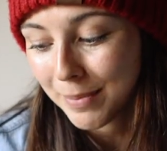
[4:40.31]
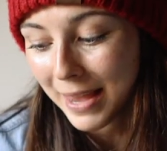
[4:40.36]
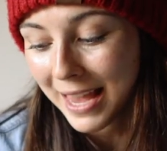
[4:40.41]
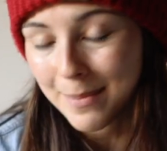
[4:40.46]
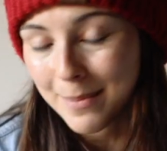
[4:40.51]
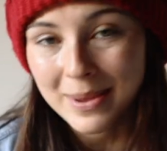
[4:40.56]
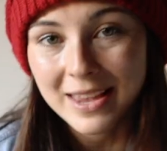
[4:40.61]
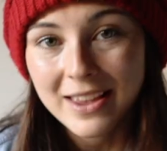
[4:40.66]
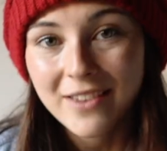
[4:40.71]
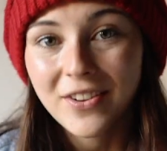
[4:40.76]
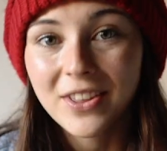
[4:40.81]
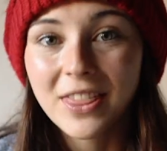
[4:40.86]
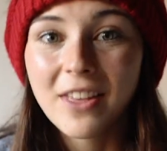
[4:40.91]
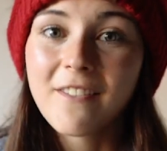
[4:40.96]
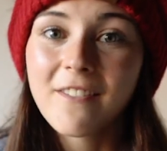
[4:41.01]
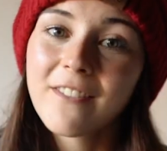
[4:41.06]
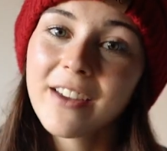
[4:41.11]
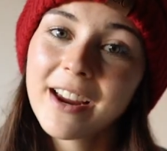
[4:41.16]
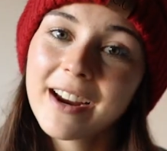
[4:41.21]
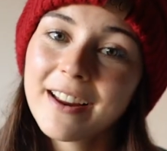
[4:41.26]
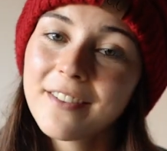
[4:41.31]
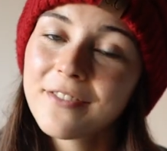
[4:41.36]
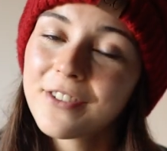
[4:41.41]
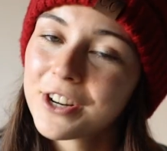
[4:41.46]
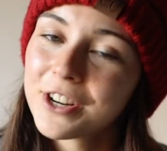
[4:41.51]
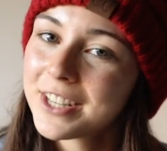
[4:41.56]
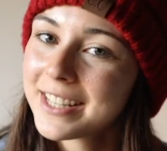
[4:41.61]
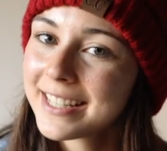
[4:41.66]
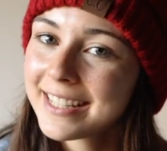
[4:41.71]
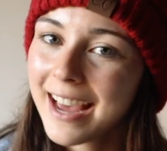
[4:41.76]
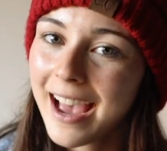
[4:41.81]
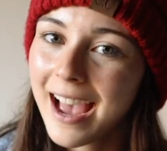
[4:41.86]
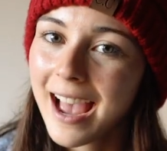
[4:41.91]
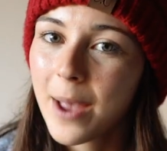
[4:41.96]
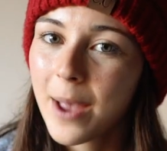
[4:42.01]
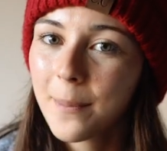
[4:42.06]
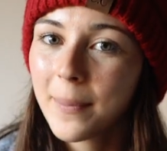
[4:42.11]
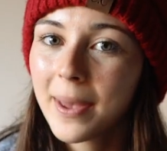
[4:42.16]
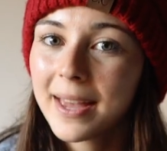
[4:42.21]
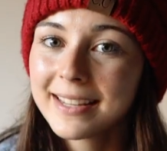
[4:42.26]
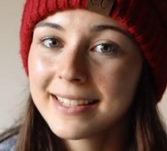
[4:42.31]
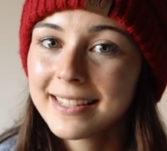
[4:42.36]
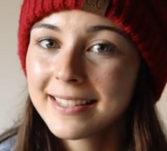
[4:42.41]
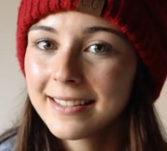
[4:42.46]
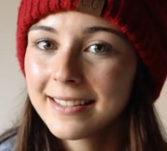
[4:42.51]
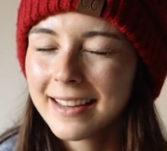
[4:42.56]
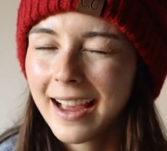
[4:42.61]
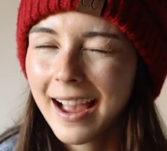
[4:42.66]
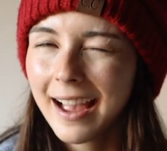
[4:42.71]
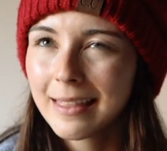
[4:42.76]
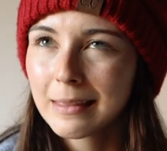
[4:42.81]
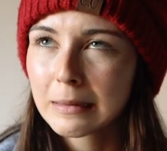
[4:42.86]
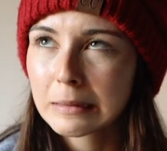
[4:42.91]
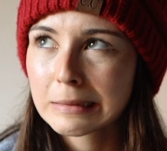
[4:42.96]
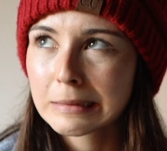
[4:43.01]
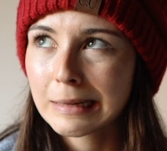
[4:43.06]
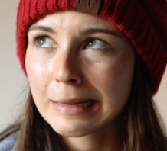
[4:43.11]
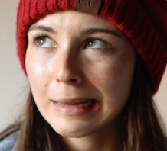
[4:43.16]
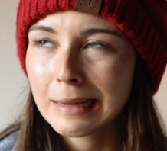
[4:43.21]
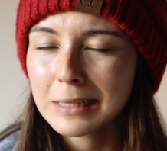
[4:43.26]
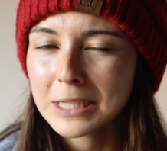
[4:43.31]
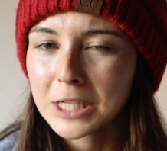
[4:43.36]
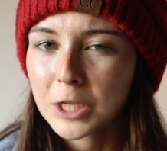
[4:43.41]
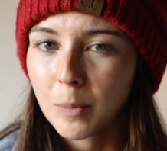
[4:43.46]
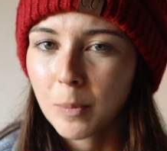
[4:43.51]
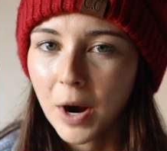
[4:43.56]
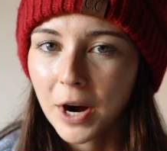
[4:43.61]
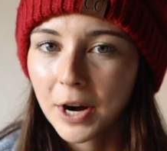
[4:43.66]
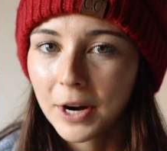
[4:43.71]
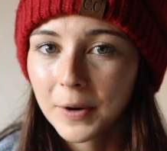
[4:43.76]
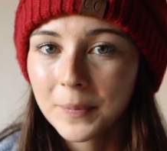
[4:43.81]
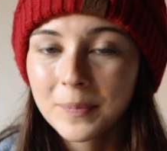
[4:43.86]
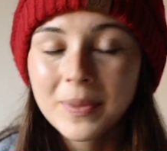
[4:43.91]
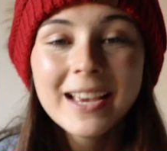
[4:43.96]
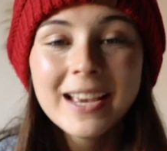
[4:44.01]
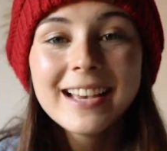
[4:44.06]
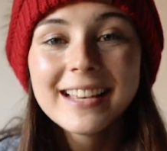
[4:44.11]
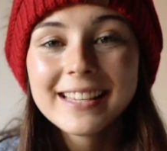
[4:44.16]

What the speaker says: baby for the very first time either today or tomorrow,